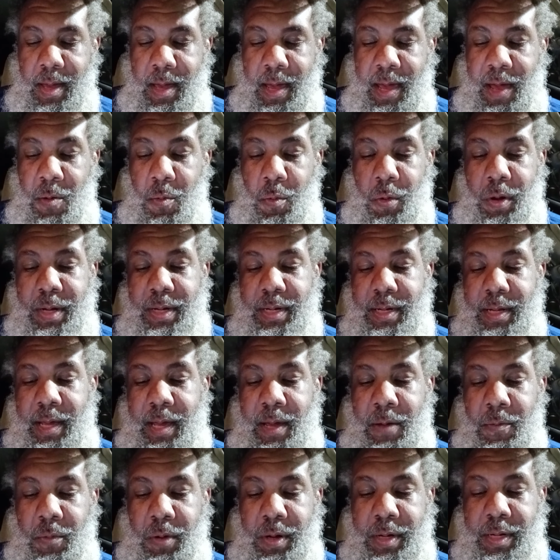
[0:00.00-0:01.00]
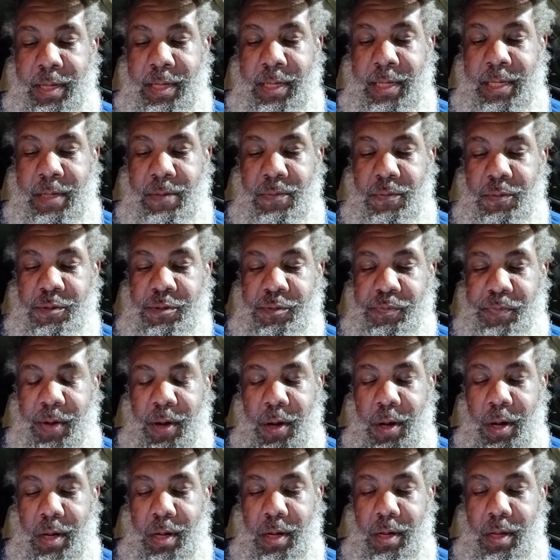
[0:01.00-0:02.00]
And when the evil
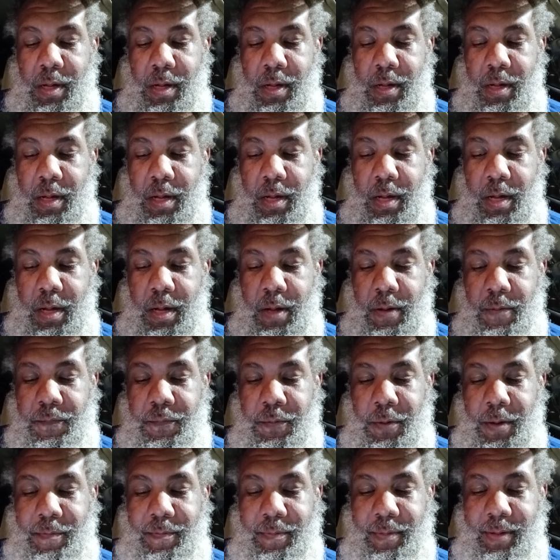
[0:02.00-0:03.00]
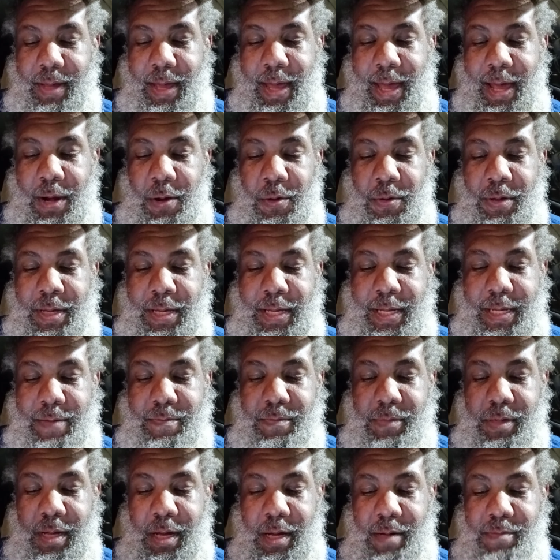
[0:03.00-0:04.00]
spirit from
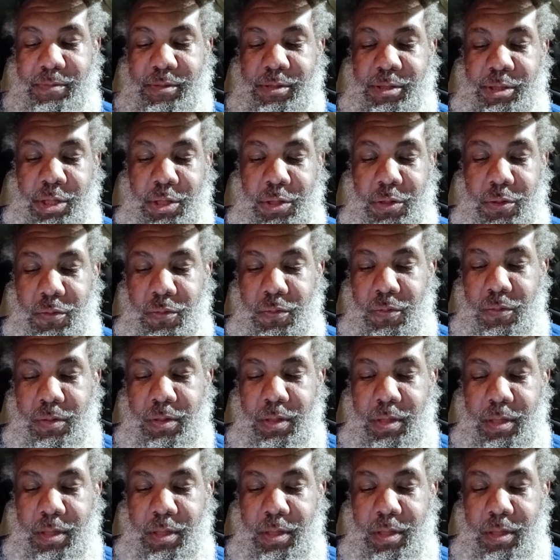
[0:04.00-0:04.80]
Elohim comes to you,